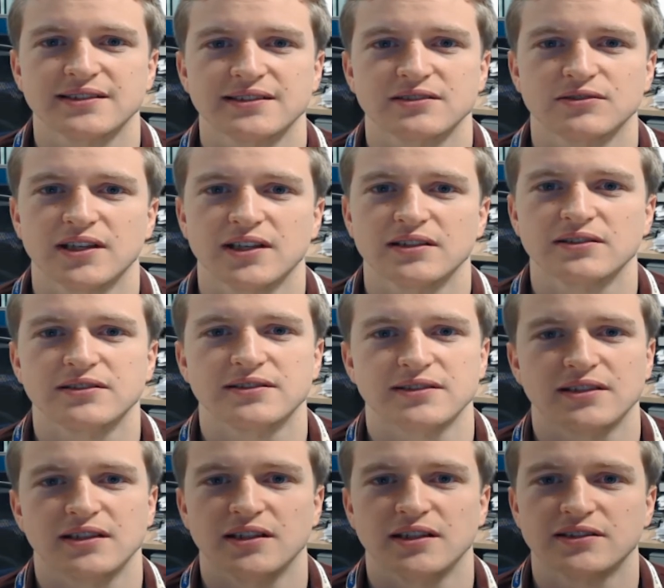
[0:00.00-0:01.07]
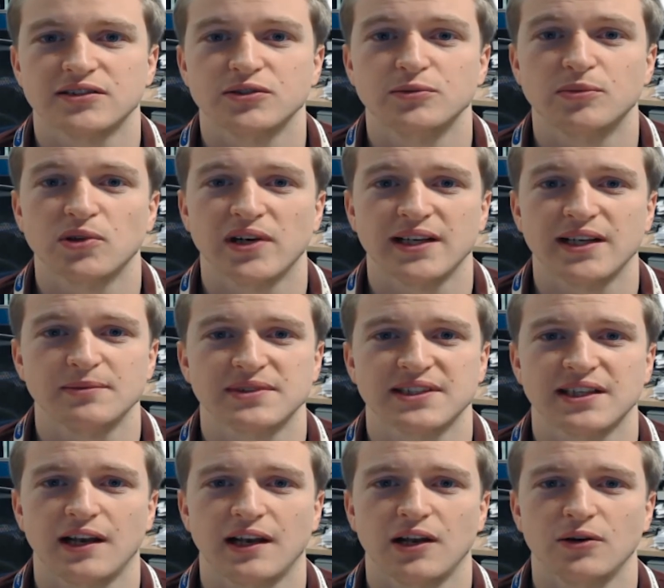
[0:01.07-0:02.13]
is around
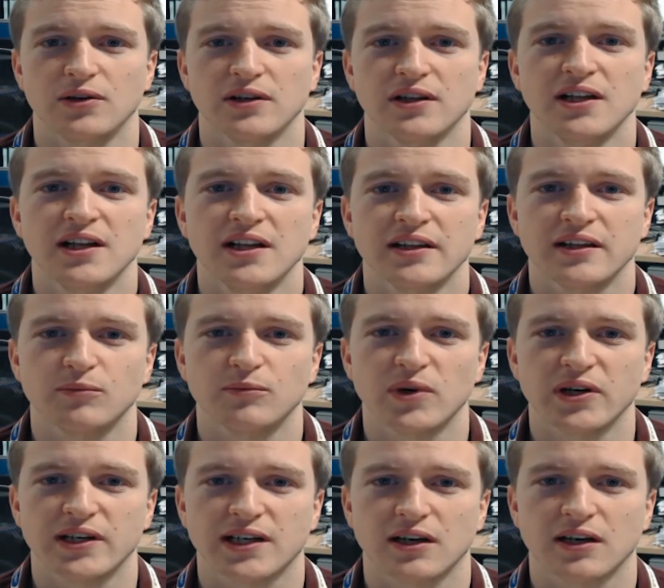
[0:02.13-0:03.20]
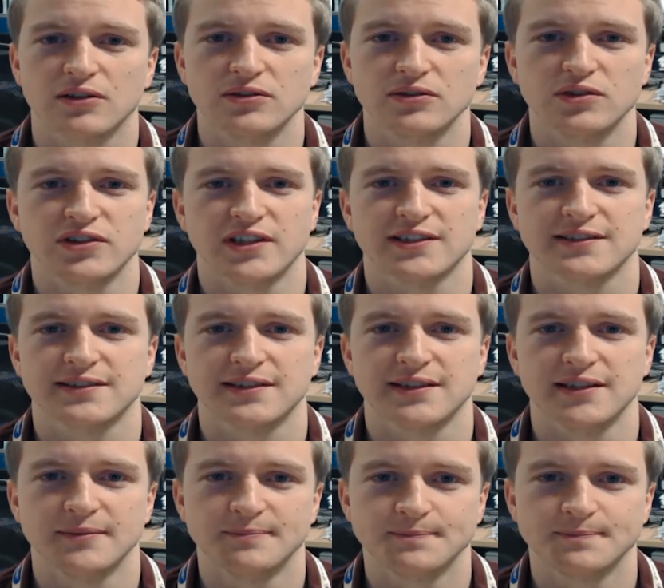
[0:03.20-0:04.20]
2.8% lower than where it closed yesterday.